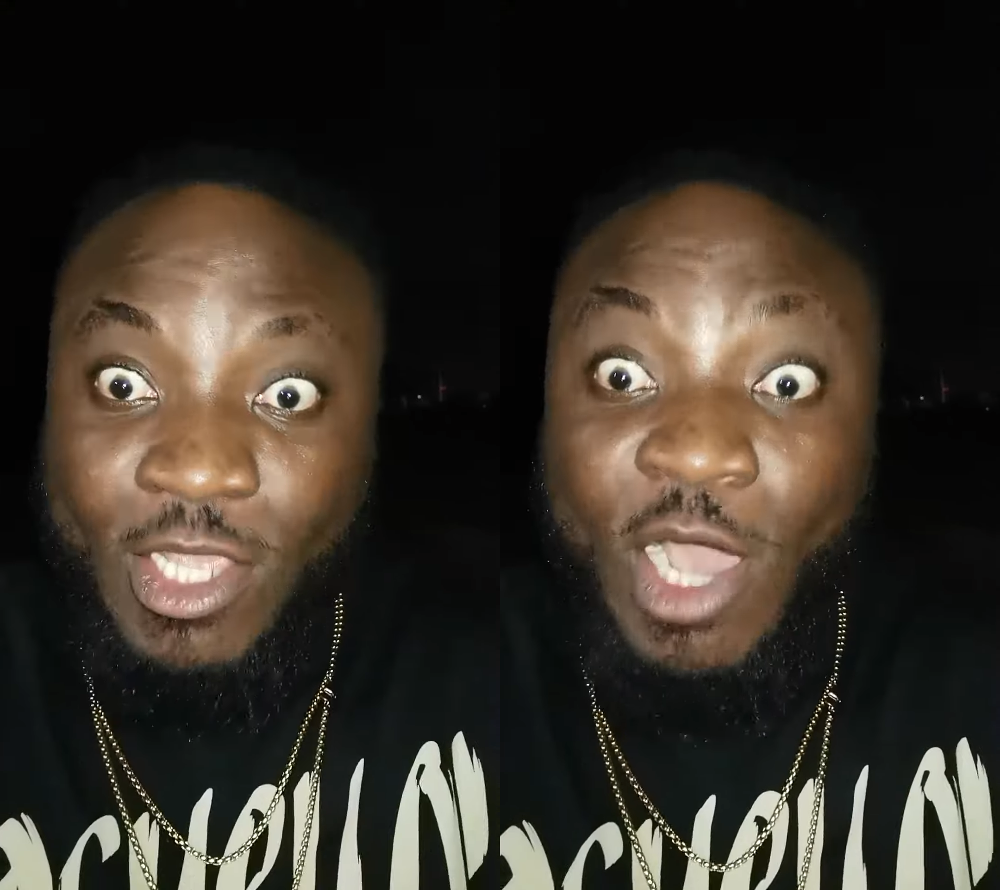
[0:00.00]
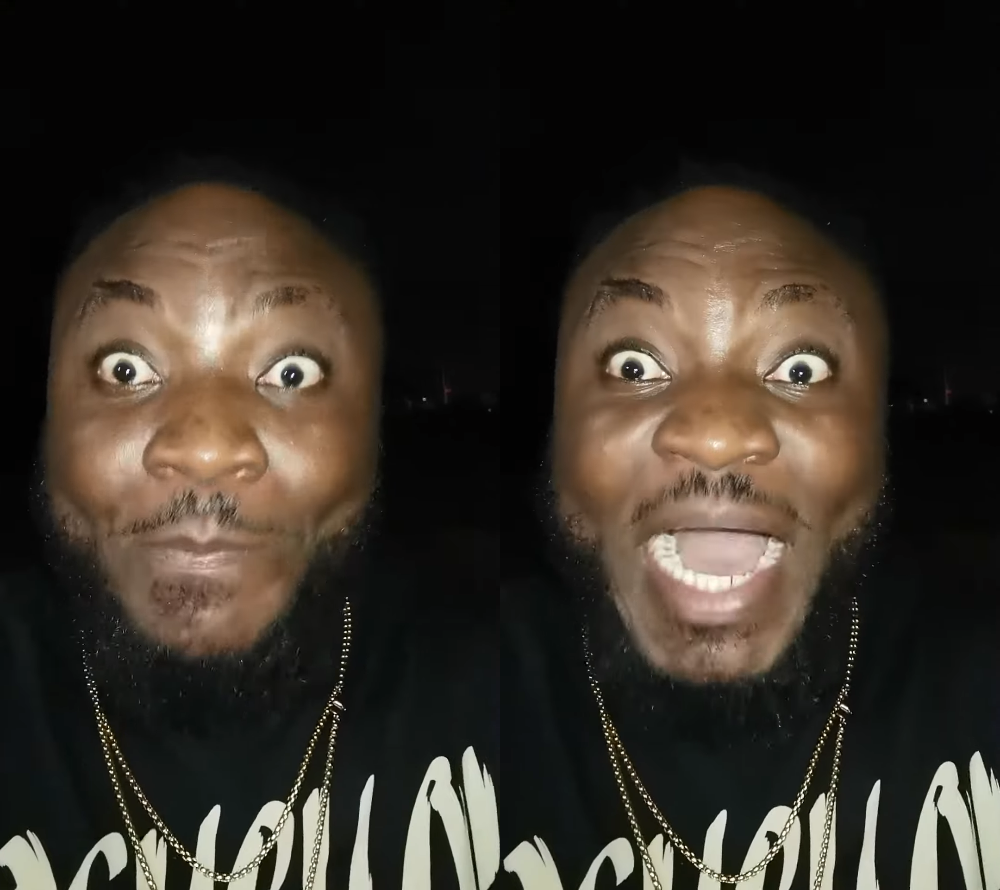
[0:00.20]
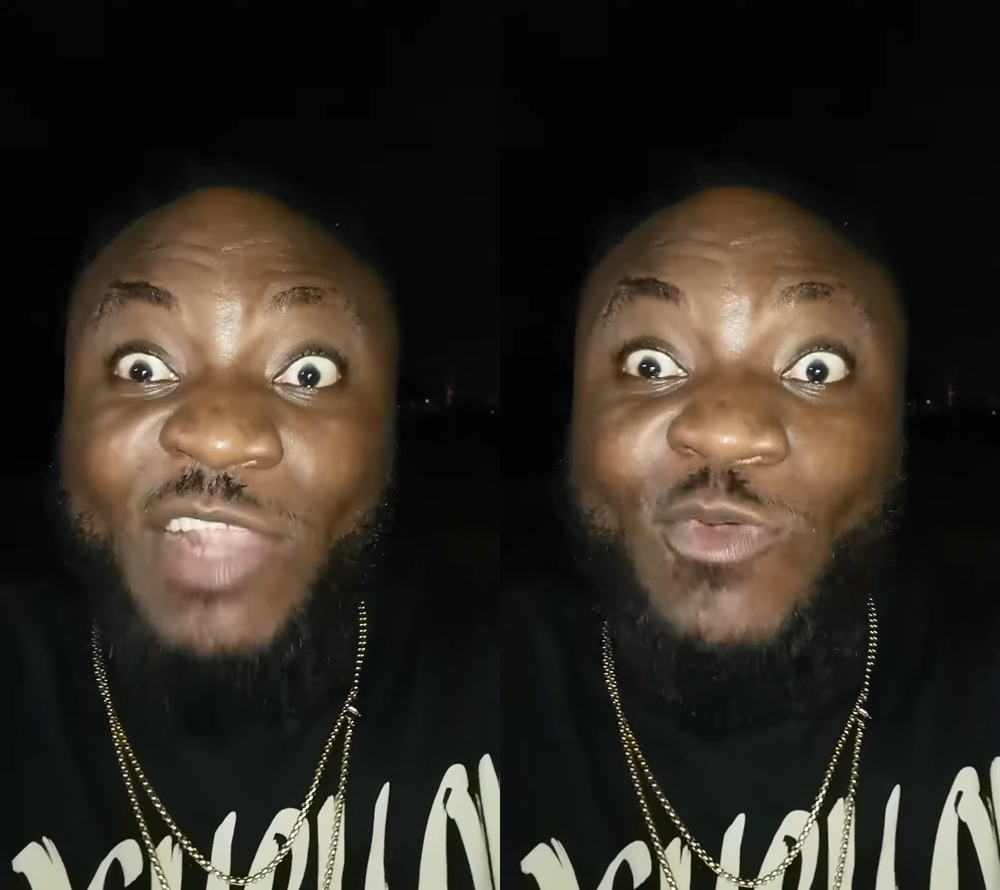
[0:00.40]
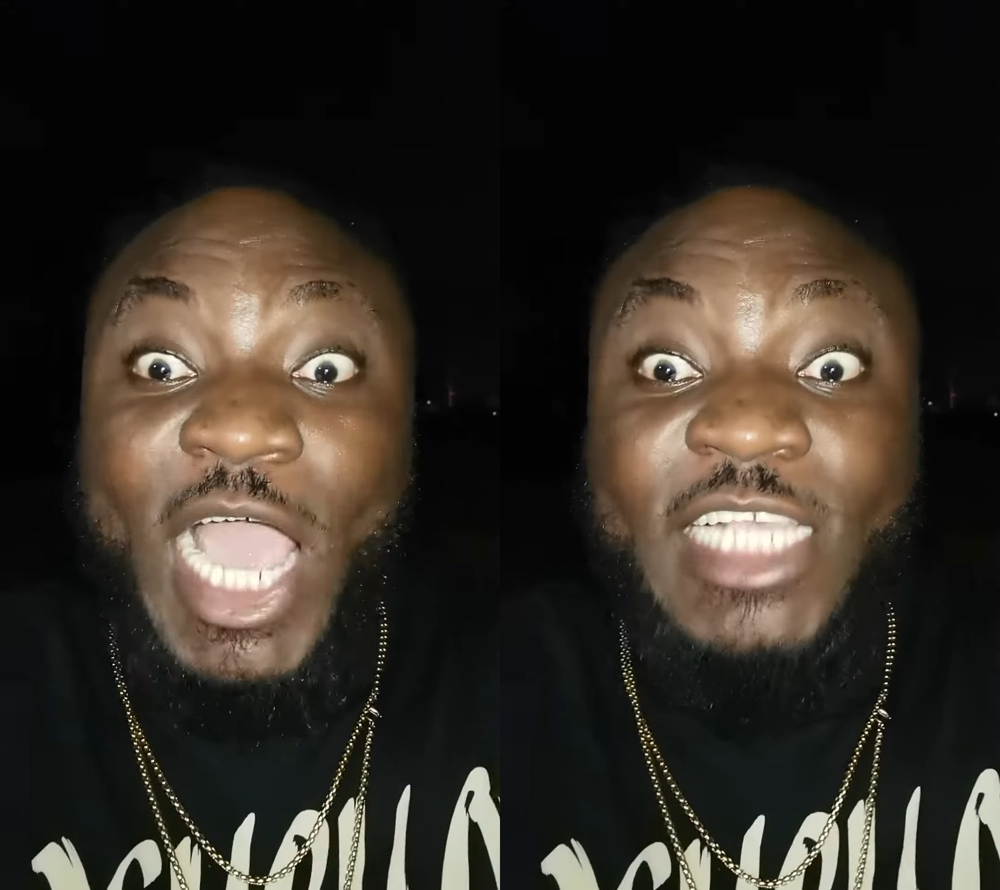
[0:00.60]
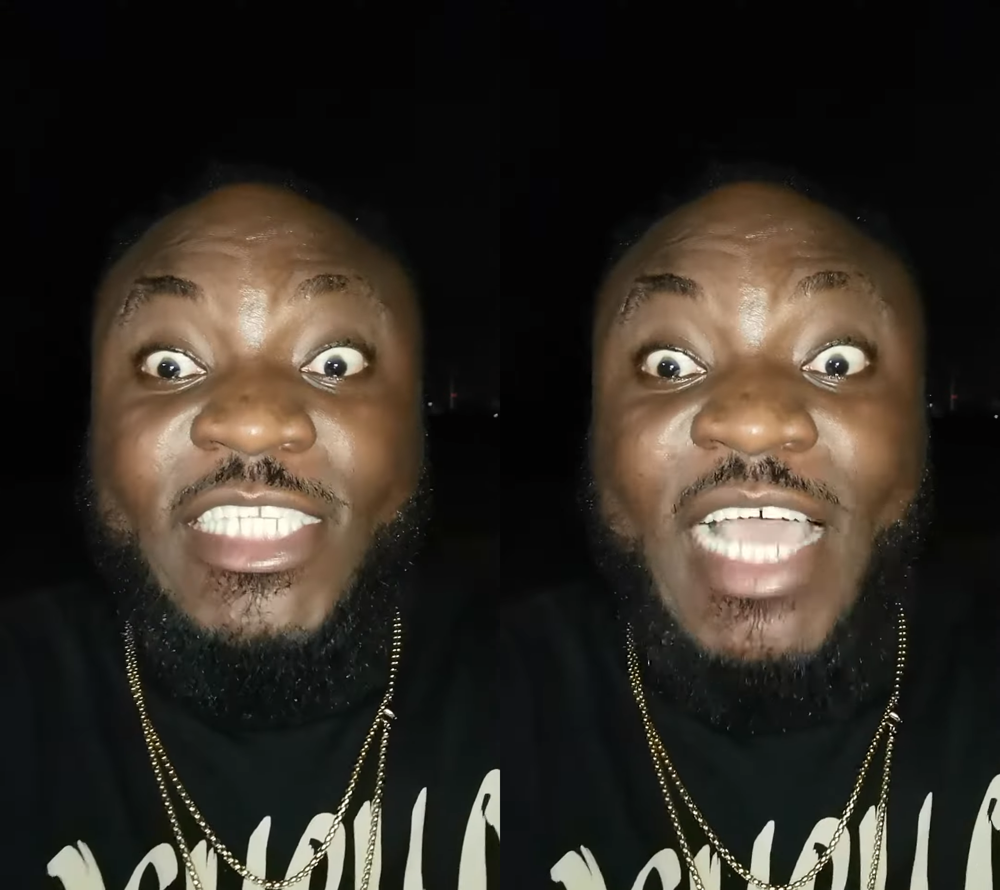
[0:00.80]
Your
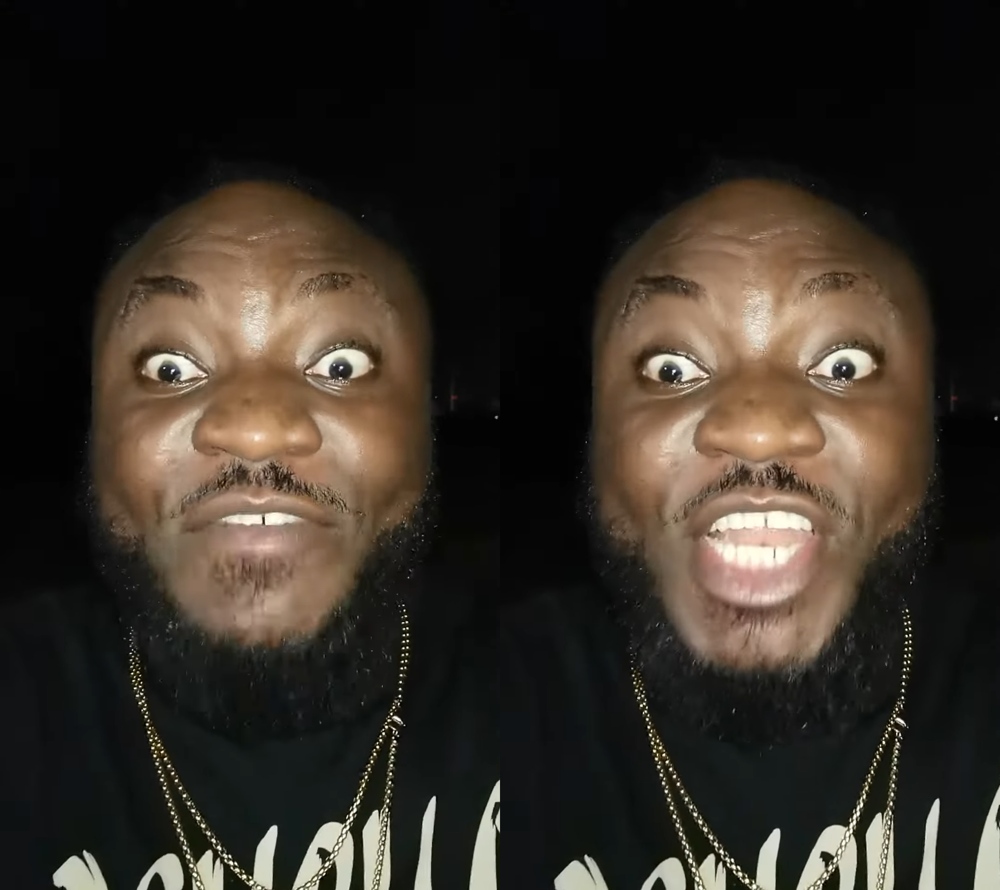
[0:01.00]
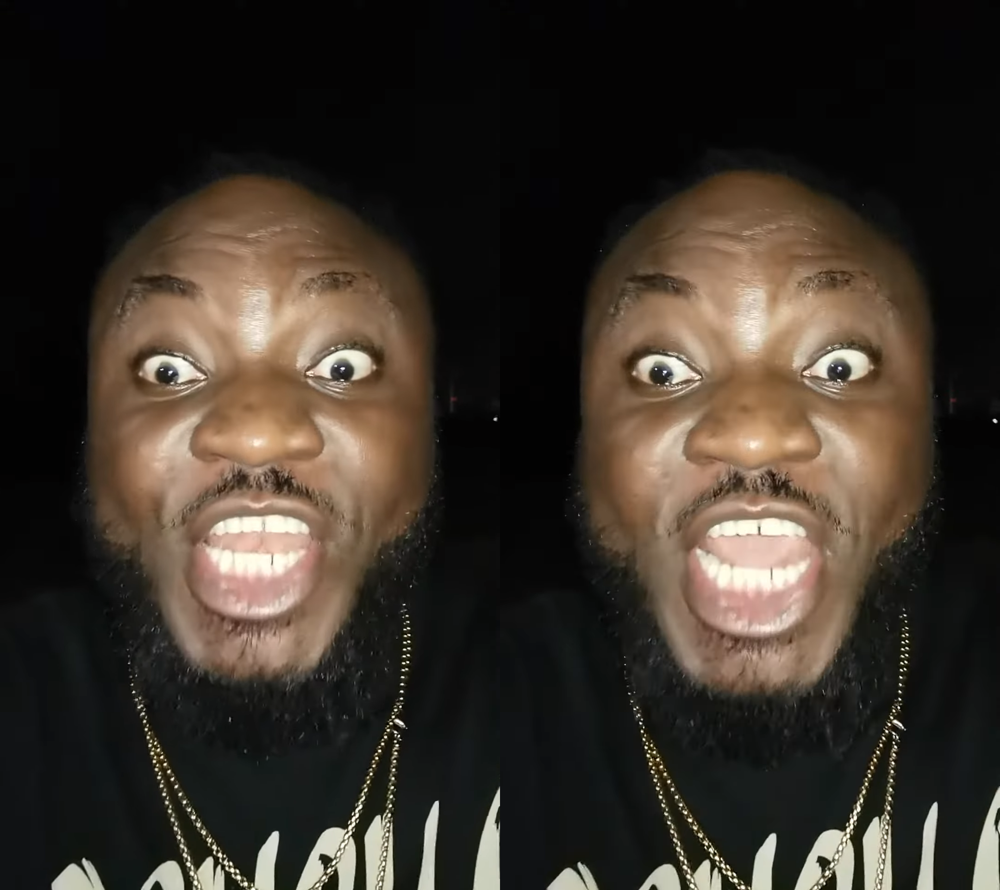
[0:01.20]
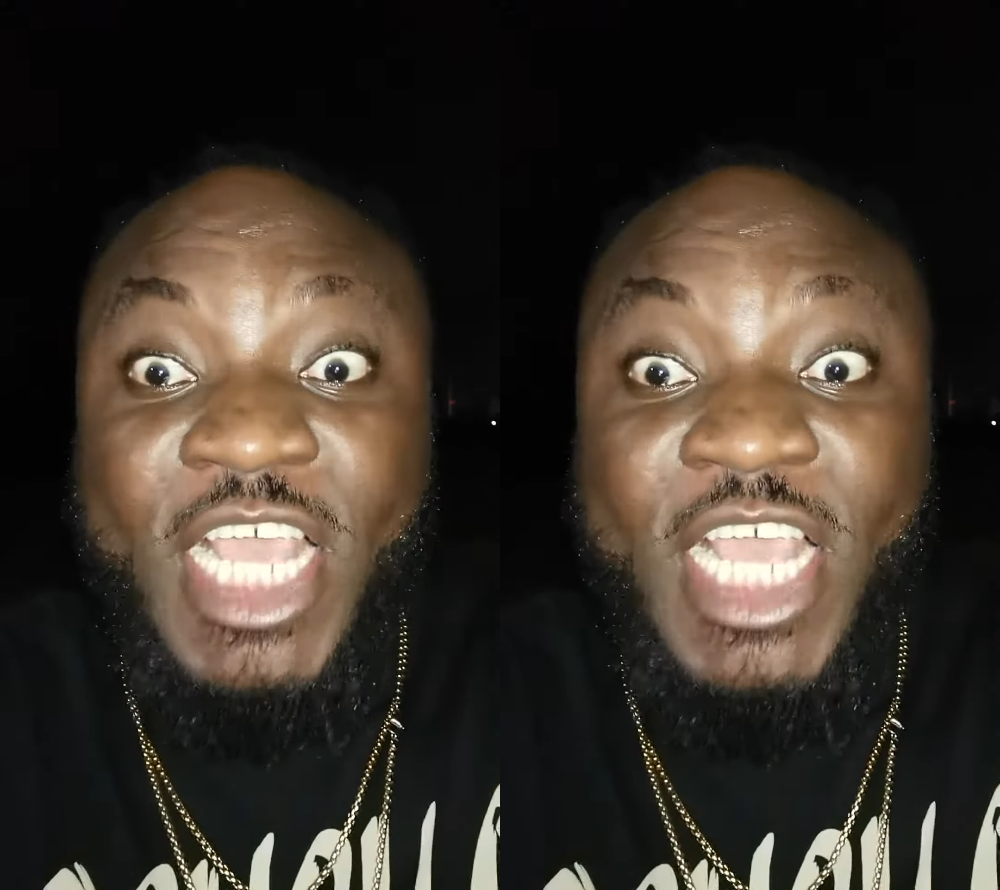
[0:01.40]
patoa is 7